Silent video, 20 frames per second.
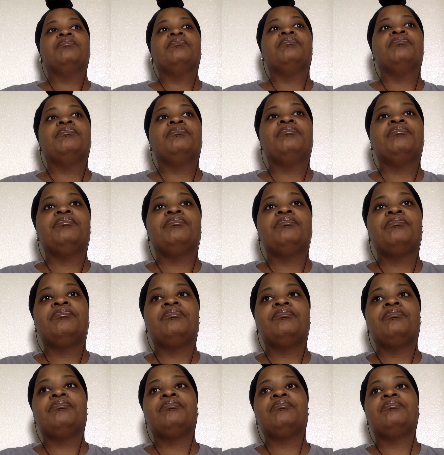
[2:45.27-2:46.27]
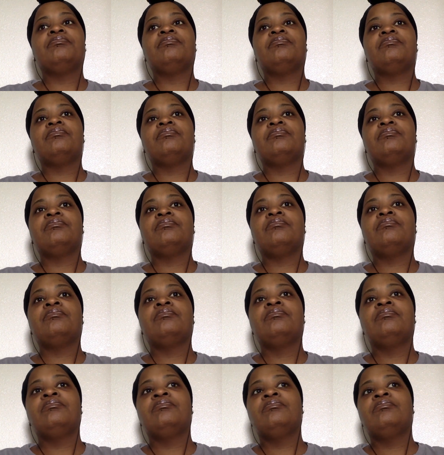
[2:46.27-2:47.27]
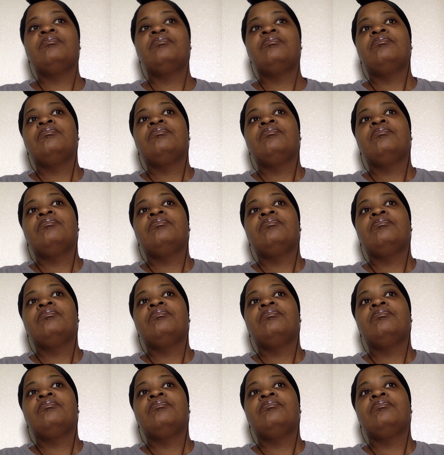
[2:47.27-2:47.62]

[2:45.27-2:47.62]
[no speech]